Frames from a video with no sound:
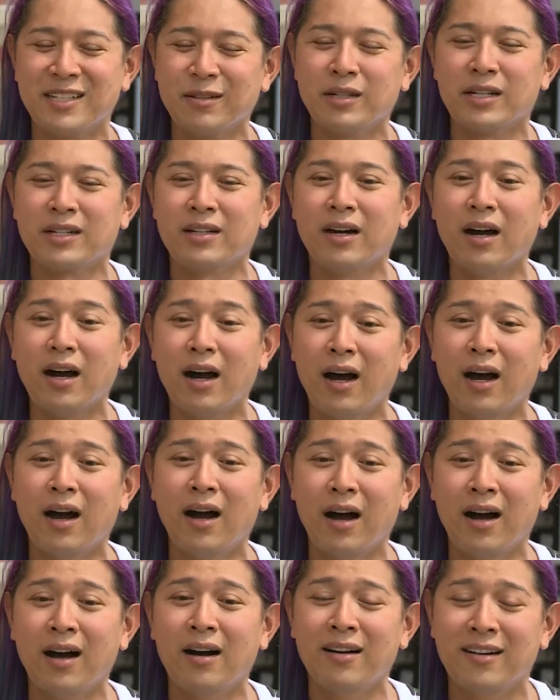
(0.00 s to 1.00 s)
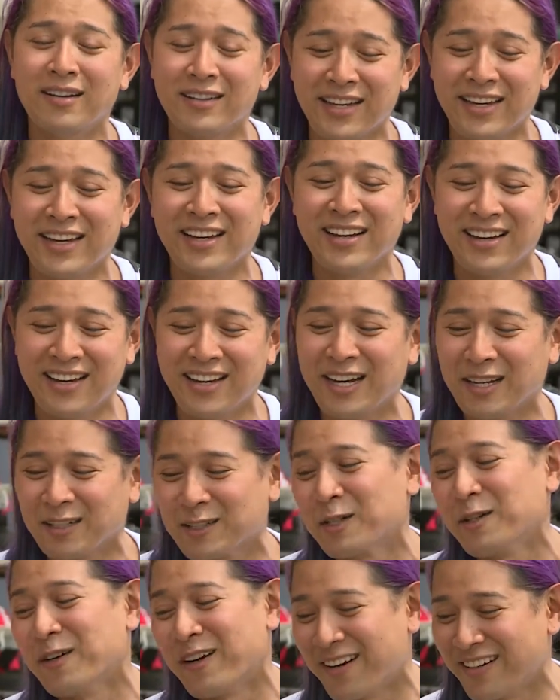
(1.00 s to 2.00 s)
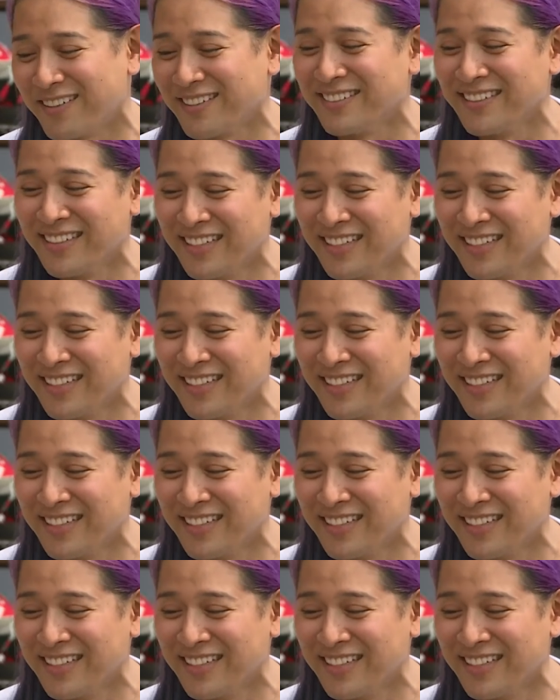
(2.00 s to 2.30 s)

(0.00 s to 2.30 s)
And I'm like, ah, okay, go hard.